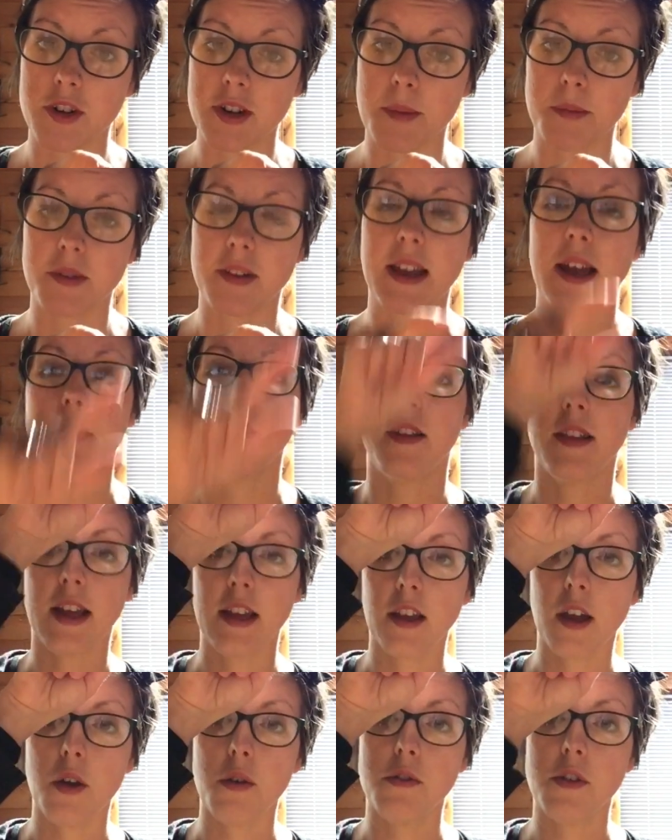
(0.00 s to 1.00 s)
dips down and
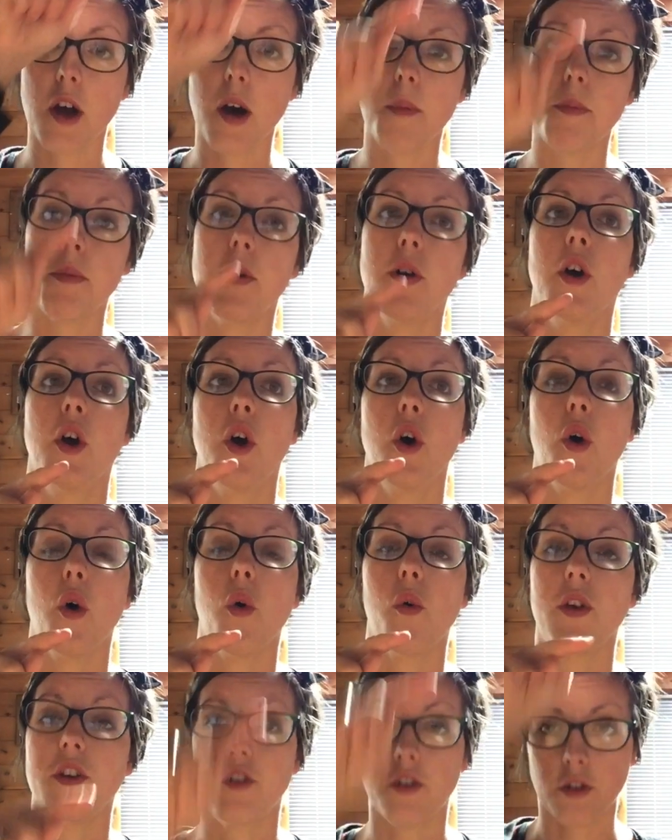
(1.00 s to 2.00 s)
then goes up,
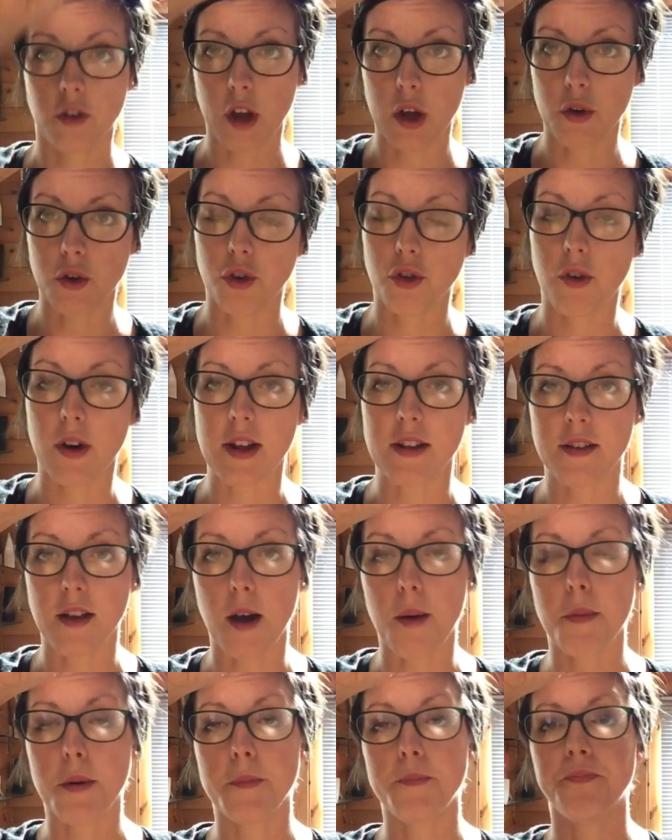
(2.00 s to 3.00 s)
or it just goes straight
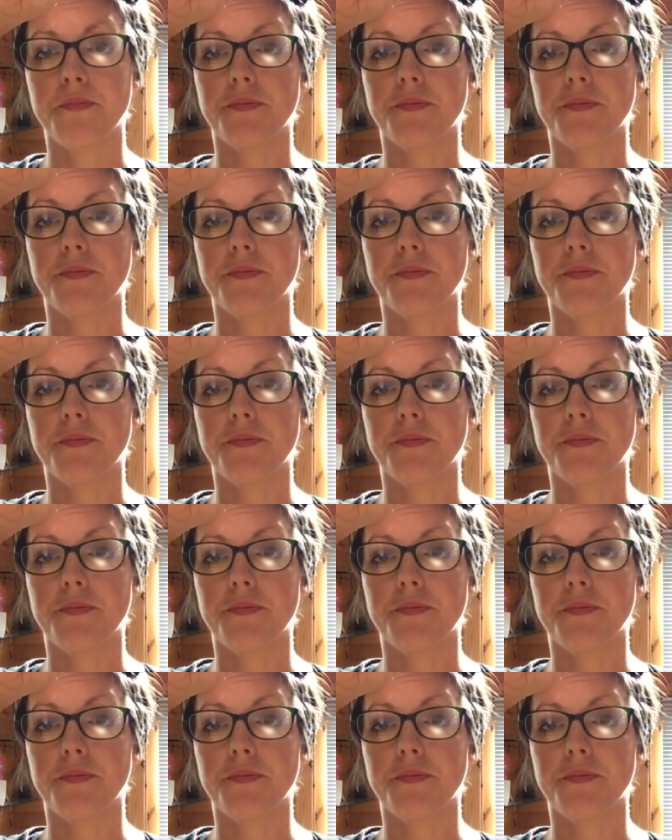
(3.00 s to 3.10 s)
up?